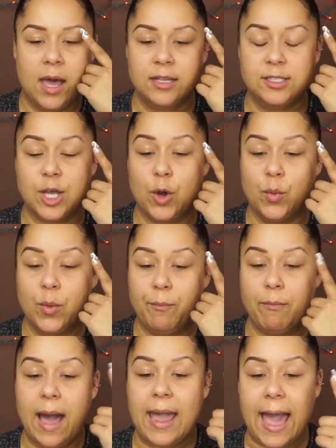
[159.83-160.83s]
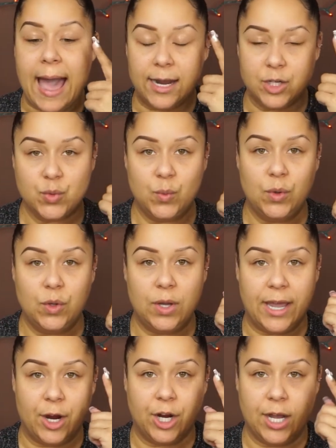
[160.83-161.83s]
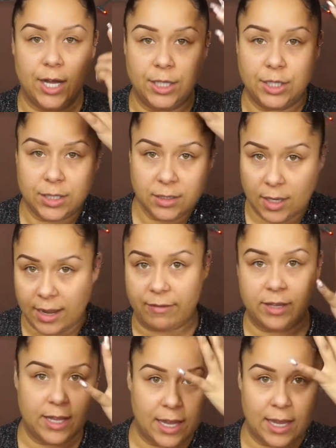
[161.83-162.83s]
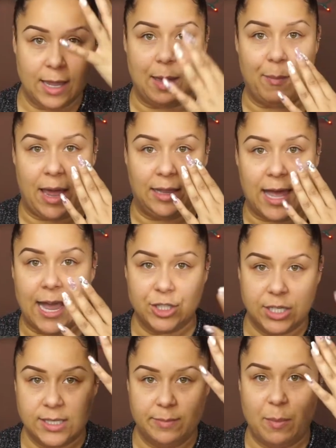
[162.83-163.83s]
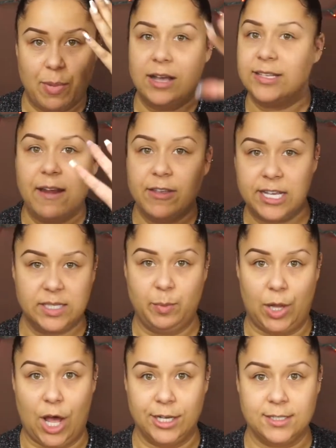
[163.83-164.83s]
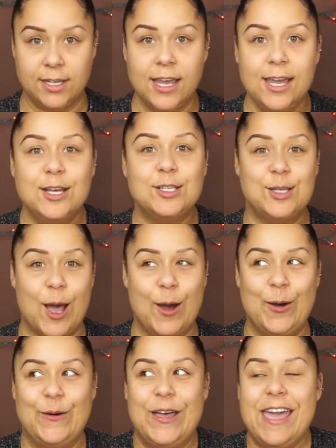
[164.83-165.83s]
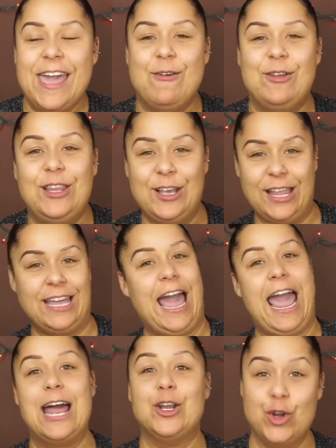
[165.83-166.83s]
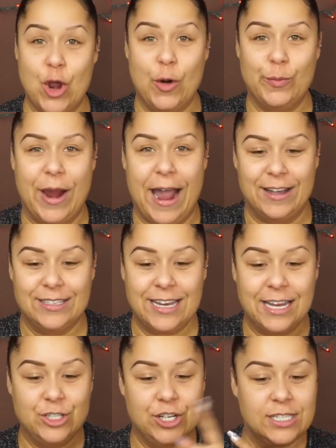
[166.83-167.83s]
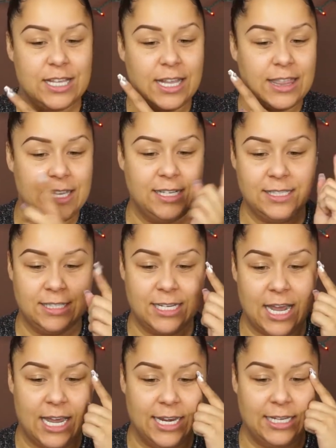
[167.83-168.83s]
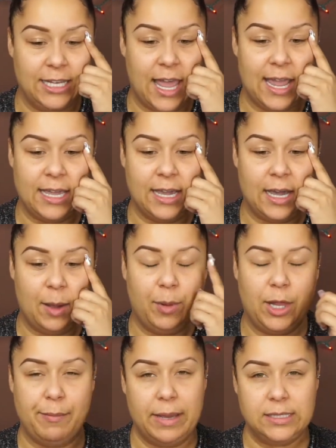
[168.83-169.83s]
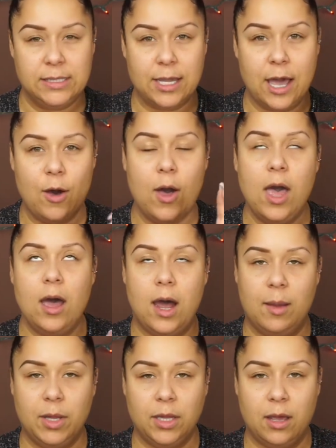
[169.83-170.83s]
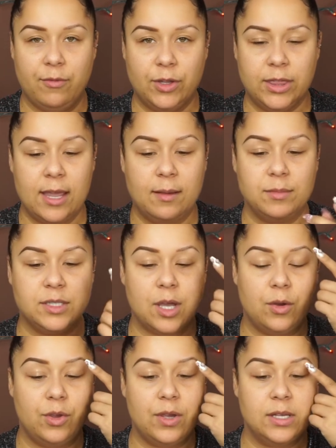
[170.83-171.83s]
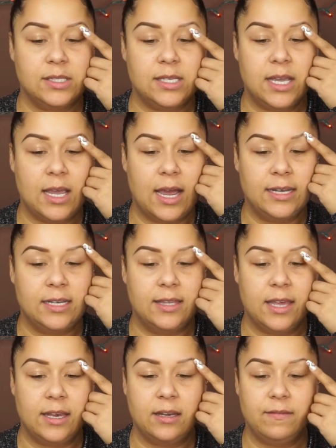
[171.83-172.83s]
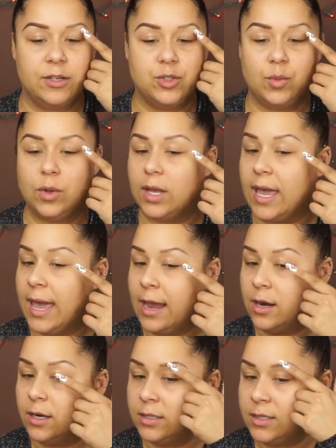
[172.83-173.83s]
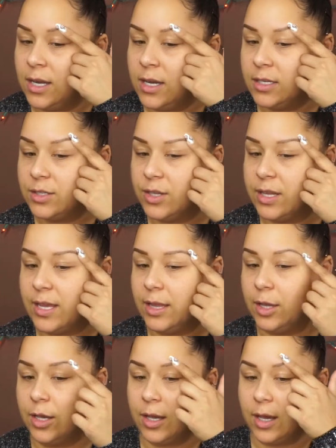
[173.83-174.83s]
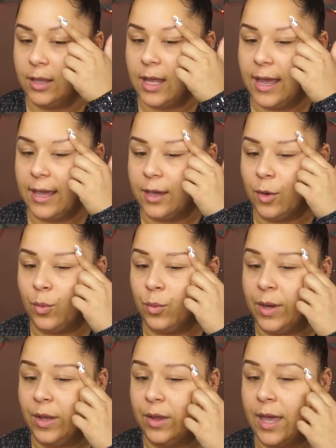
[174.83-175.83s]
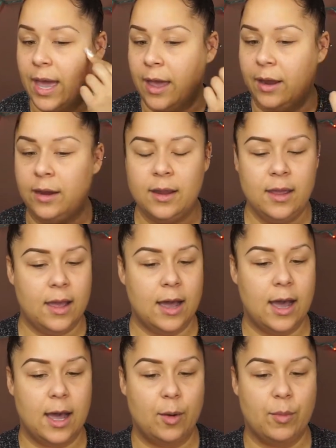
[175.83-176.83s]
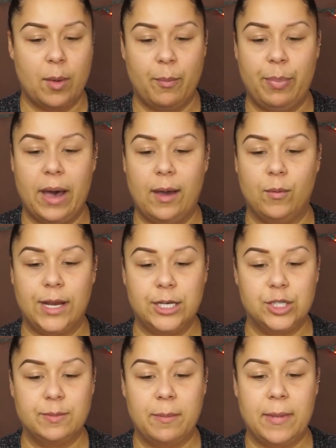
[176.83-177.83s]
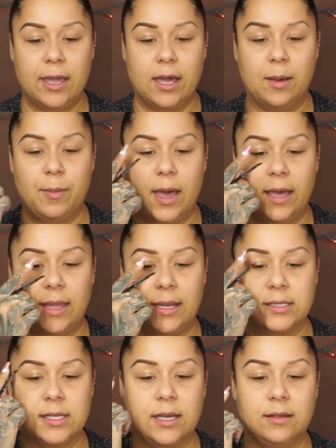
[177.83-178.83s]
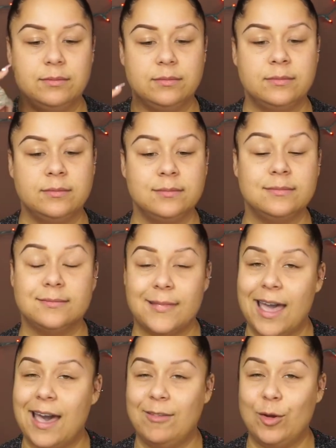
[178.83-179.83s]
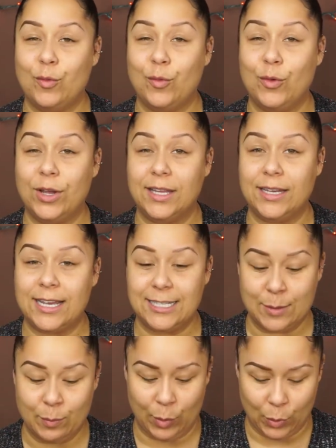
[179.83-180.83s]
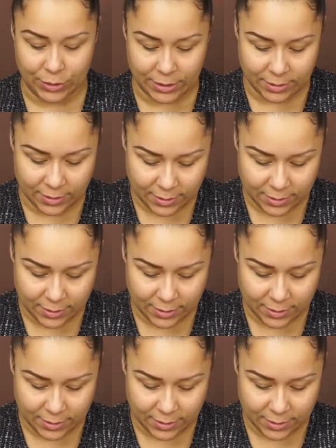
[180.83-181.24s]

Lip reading: So my actual hair color, everything, and my lashes and my brows, everything's blonde. So it would look like I had no brows. And I just got these done like a couple of months ago. I'm in love with them. So you can see I did the individual hairs so that they look like real hair. But when I do my makeup, I like to have it really nice and bold.